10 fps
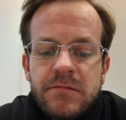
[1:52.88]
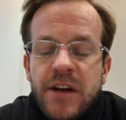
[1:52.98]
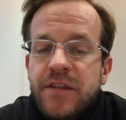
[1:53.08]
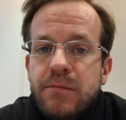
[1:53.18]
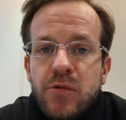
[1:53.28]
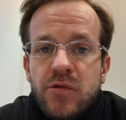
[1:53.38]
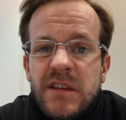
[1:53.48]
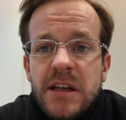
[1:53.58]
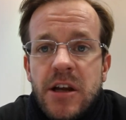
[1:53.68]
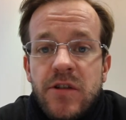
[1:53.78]
Nothing more,
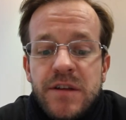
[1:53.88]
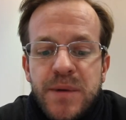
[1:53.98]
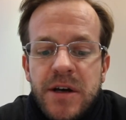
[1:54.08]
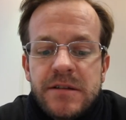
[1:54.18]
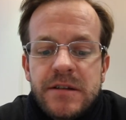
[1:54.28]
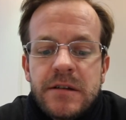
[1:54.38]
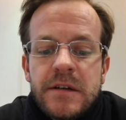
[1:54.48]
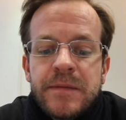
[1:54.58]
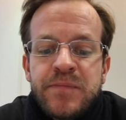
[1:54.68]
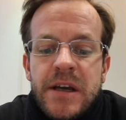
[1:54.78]
didn't know this person.
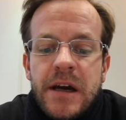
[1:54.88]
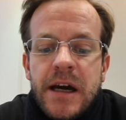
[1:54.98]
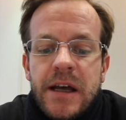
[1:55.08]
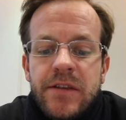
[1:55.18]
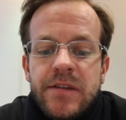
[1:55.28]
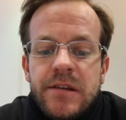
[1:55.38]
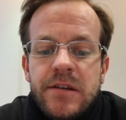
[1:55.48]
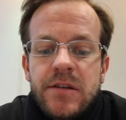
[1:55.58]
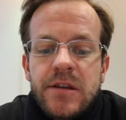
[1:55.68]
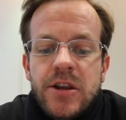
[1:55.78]
And
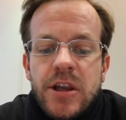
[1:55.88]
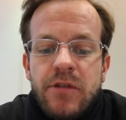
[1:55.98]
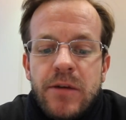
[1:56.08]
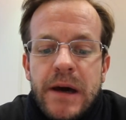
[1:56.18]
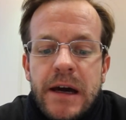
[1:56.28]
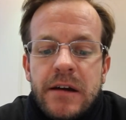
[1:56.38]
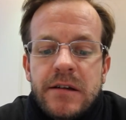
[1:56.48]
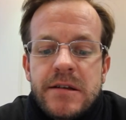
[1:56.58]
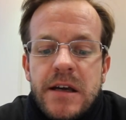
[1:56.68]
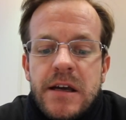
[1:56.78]
she wrote back
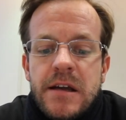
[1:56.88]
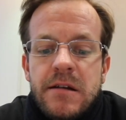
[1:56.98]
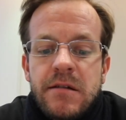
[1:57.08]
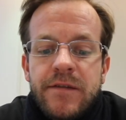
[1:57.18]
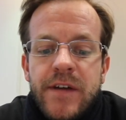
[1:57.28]
saying,